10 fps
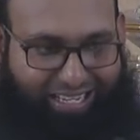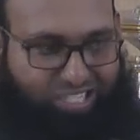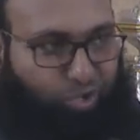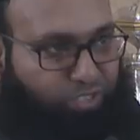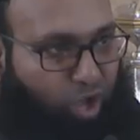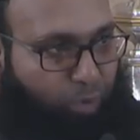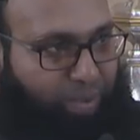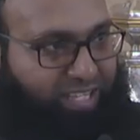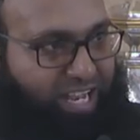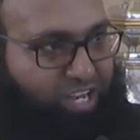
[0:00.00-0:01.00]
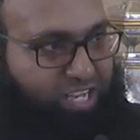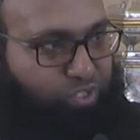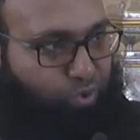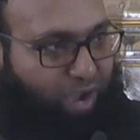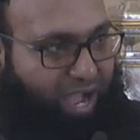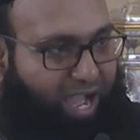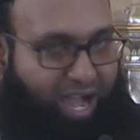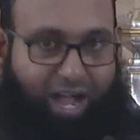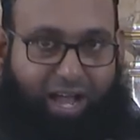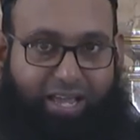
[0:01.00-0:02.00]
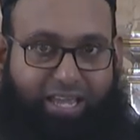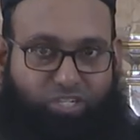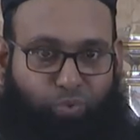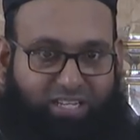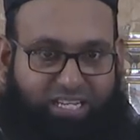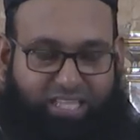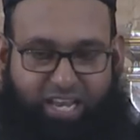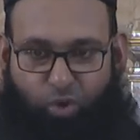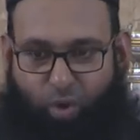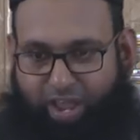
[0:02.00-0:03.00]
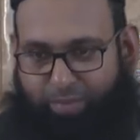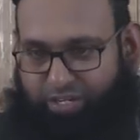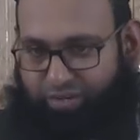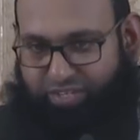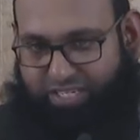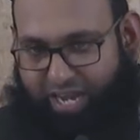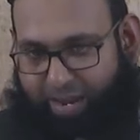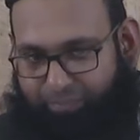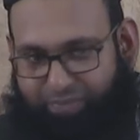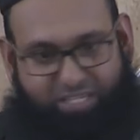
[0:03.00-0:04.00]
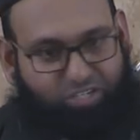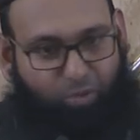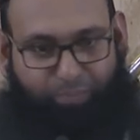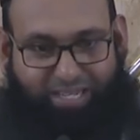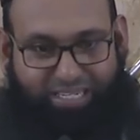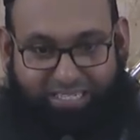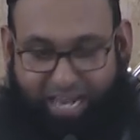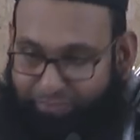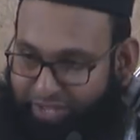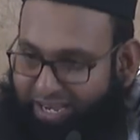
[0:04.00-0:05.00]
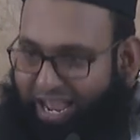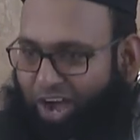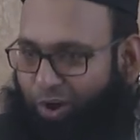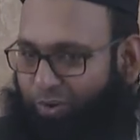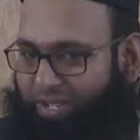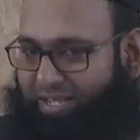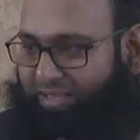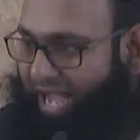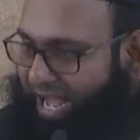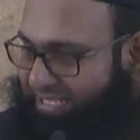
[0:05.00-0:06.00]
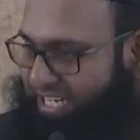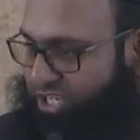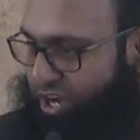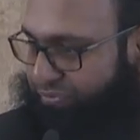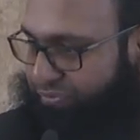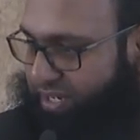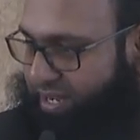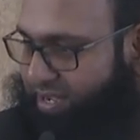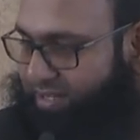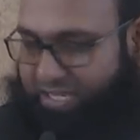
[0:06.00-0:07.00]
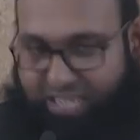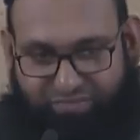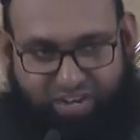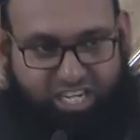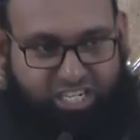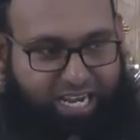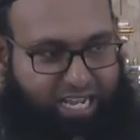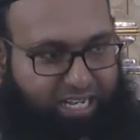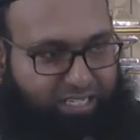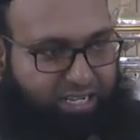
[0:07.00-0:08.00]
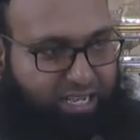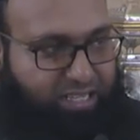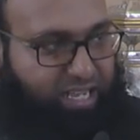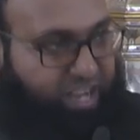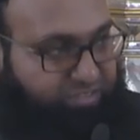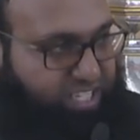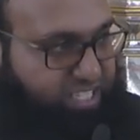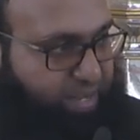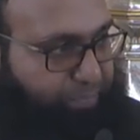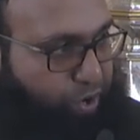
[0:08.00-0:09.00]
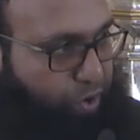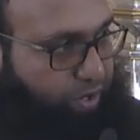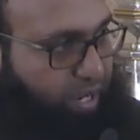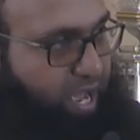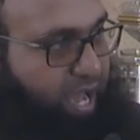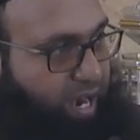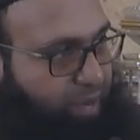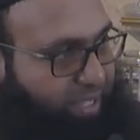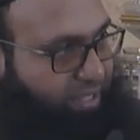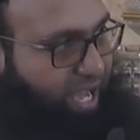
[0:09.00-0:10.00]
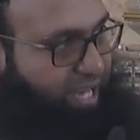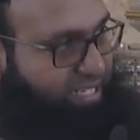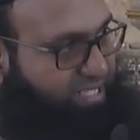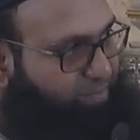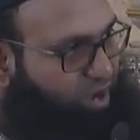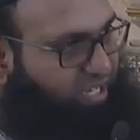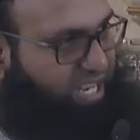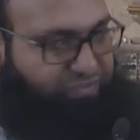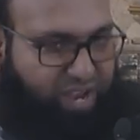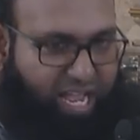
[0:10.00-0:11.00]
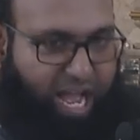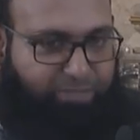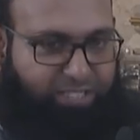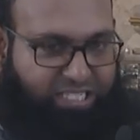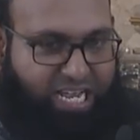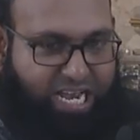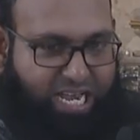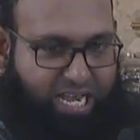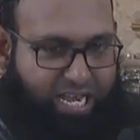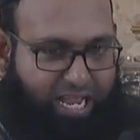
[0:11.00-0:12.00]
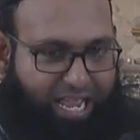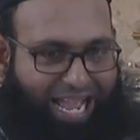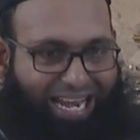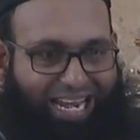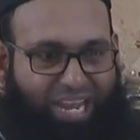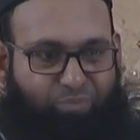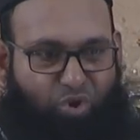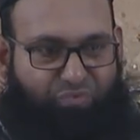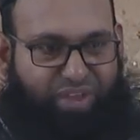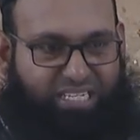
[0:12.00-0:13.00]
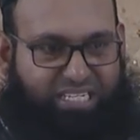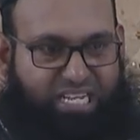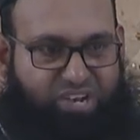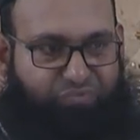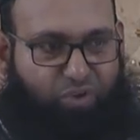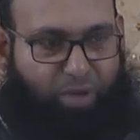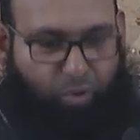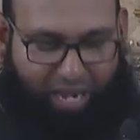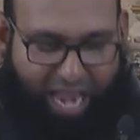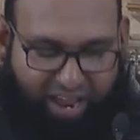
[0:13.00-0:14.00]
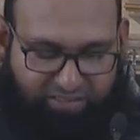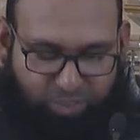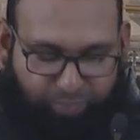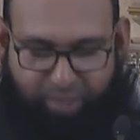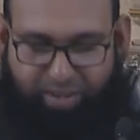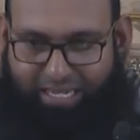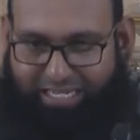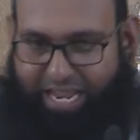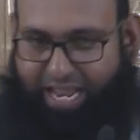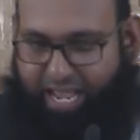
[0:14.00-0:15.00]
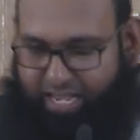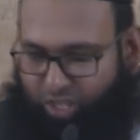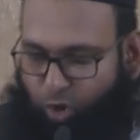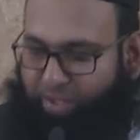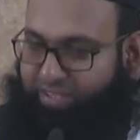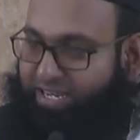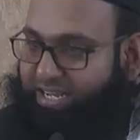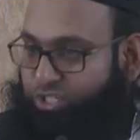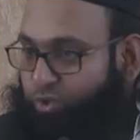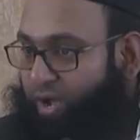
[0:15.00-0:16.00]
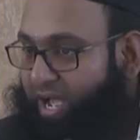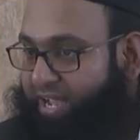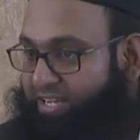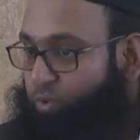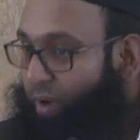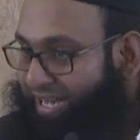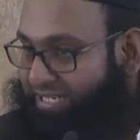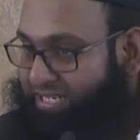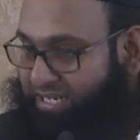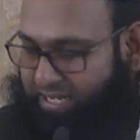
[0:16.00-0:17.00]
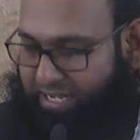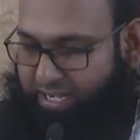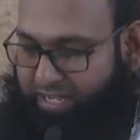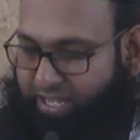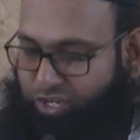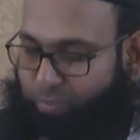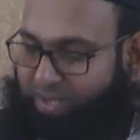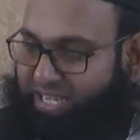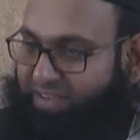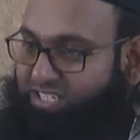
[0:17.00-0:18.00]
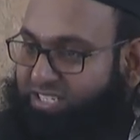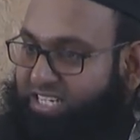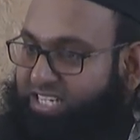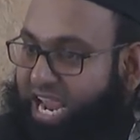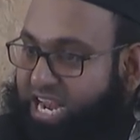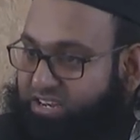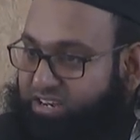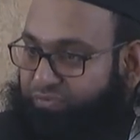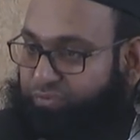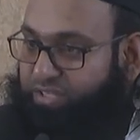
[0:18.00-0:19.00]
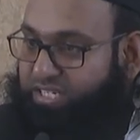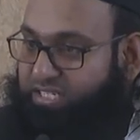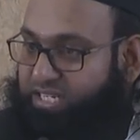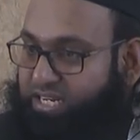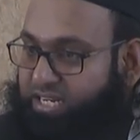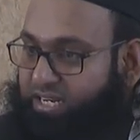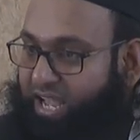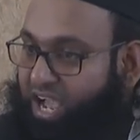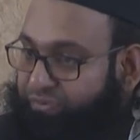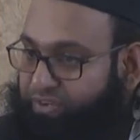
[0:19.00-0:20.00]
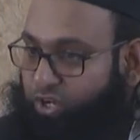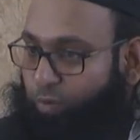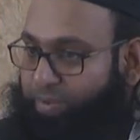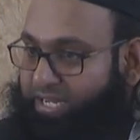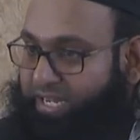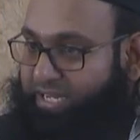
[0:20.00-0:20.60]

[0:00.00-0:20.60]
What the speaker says: So tawbatan nasuha is what is the requirement of the time. There's no better time than now. The hearts are soft. The devil is shackled. The nafs is subdued. Ramadan is about giving up sin and removing sin from our lives permanently. Tawbatan nasuha is what? That you must have such hatred for the sin after committing